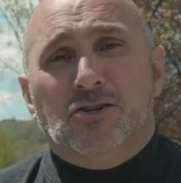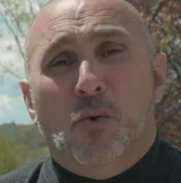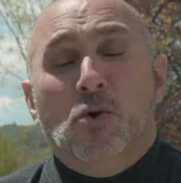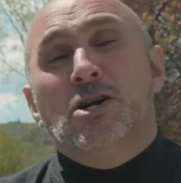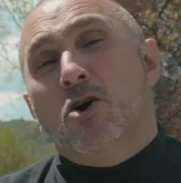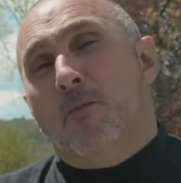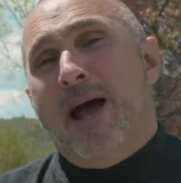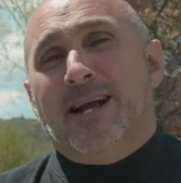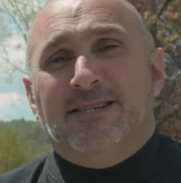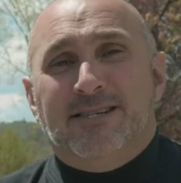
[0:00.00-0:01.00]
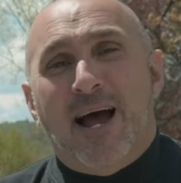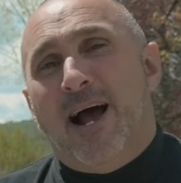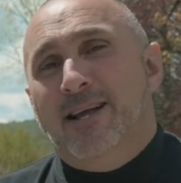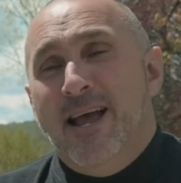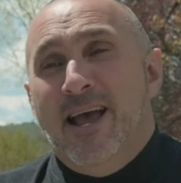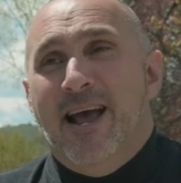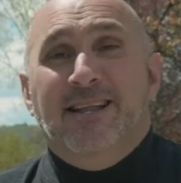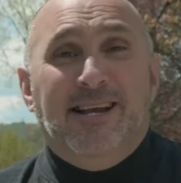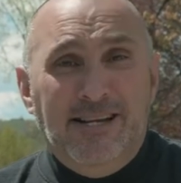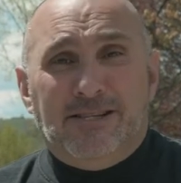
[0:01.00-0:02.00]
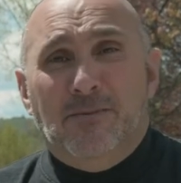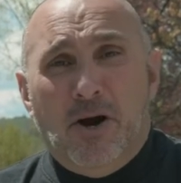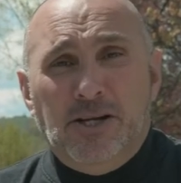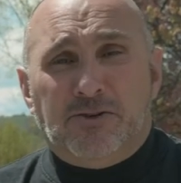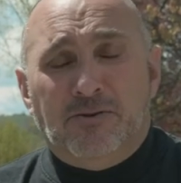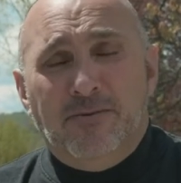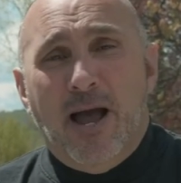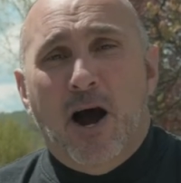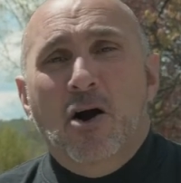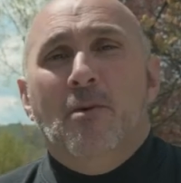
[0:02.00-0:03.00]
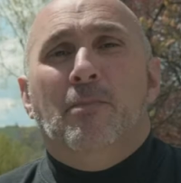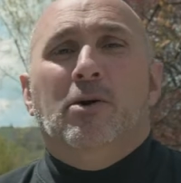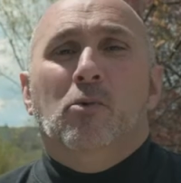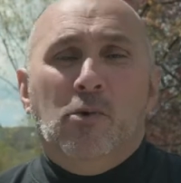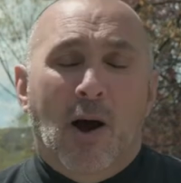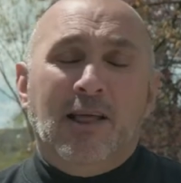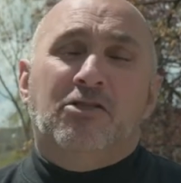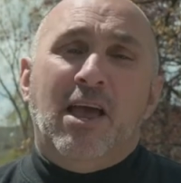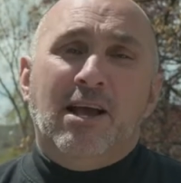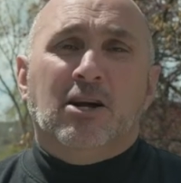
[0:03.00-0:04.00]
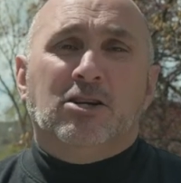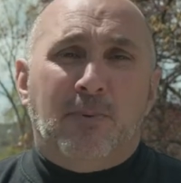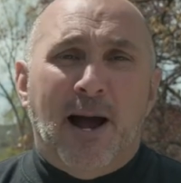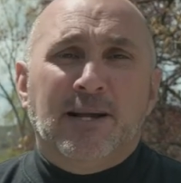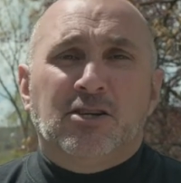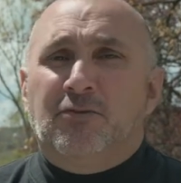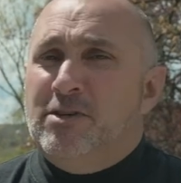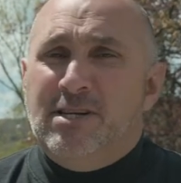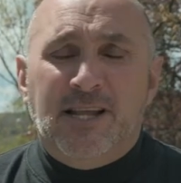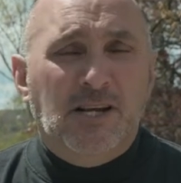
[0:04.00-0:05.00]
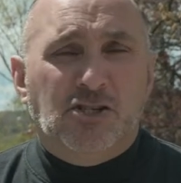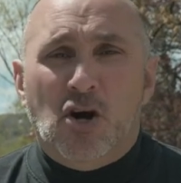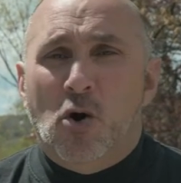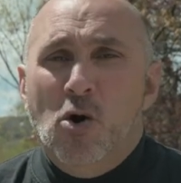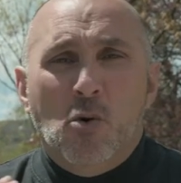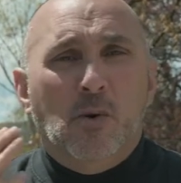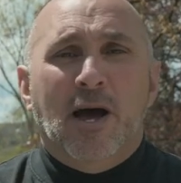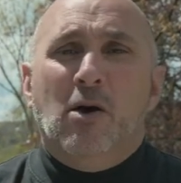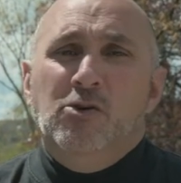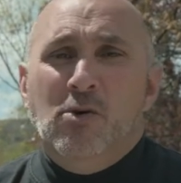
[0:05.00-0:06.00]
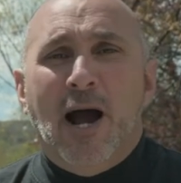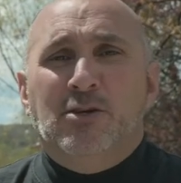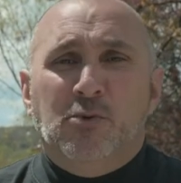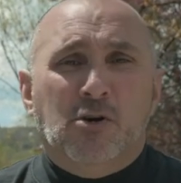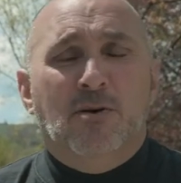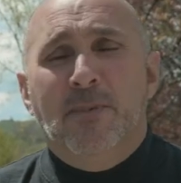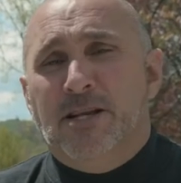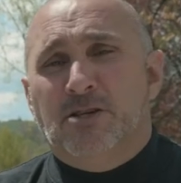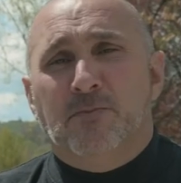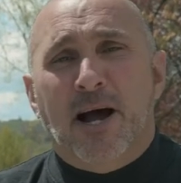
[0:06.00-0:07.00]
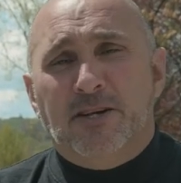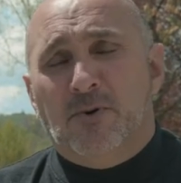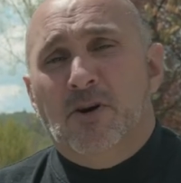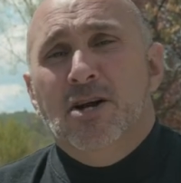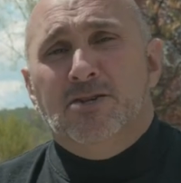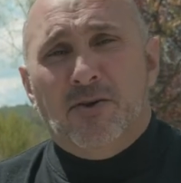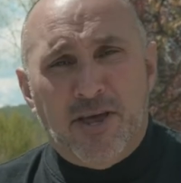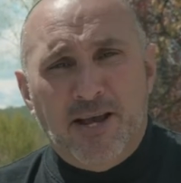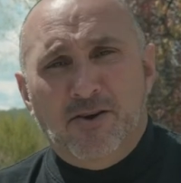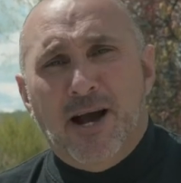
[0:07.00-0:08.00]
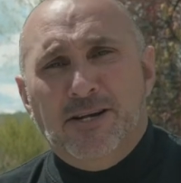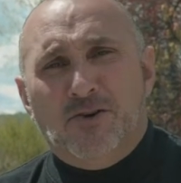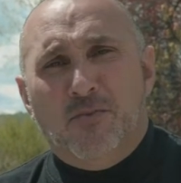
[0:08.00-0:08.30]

so we're gonna go back inside and eat some ice cream now, but we wanna thank our sponsors for today's show. Without you guys, we couldn't make this possible. So thank you guys so